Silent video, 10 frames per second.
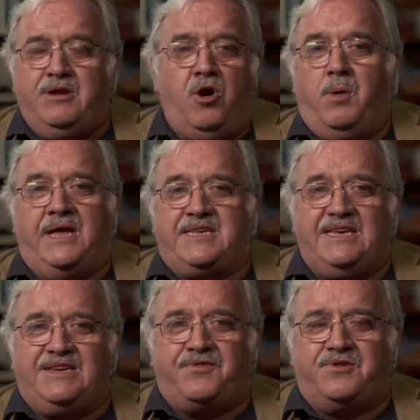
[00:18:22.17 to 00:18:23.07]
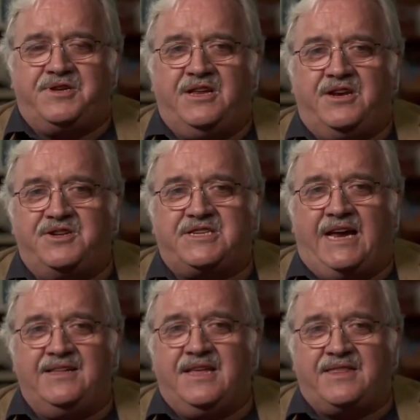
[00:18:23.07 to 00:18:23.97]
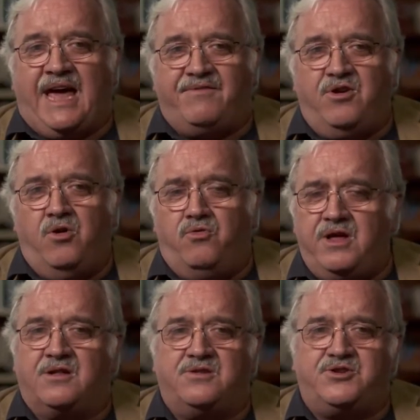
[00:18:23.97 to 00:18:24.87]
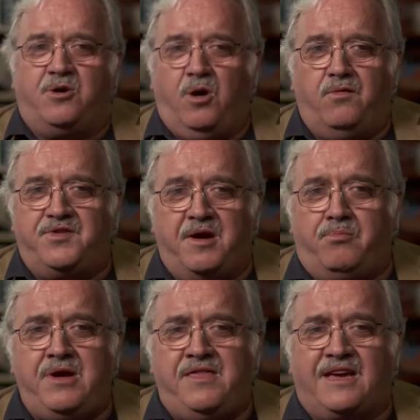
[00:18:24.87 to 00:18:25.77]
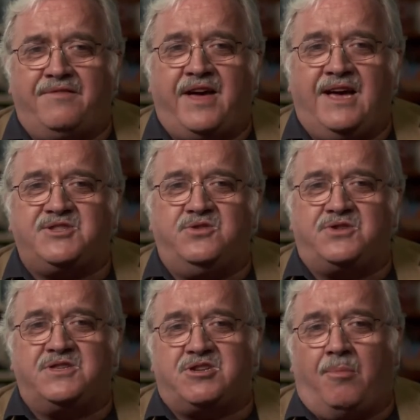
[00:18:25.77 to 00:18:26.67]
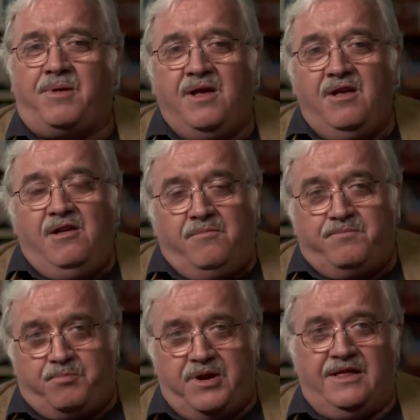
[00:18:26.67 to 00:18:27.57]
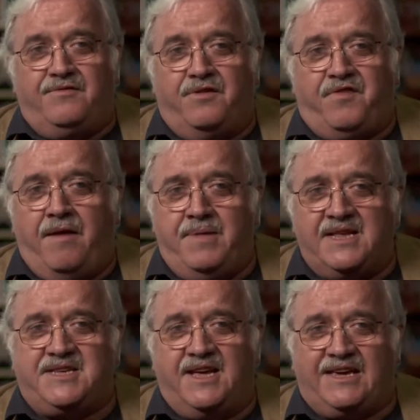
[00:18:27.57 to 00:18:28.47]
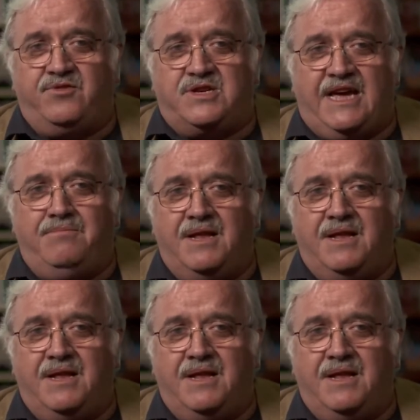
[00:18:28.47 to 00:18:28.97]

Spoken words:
I mean, no one has any difficulty in understanding that they have no real control over their breathing. If I ask you to stop breathing for 5 minutes and I give you $10